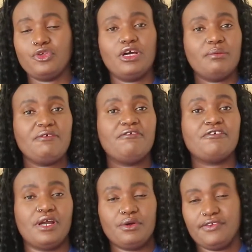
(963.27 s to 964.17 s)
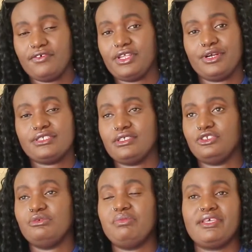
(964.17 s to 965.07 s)
You don't be frowny for the rest of the
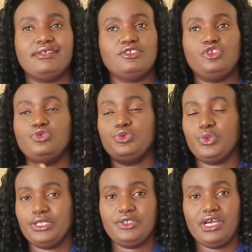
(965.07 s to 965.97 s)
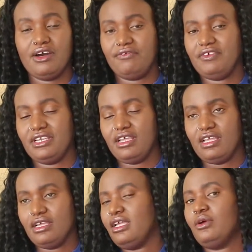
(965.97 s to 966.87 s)
trip because you ruined your outfit
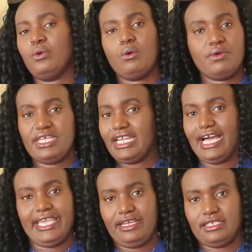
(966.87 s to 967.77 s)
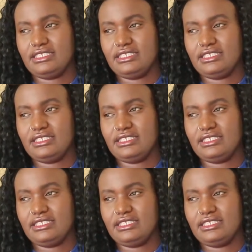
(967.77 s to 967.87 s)
with an iron.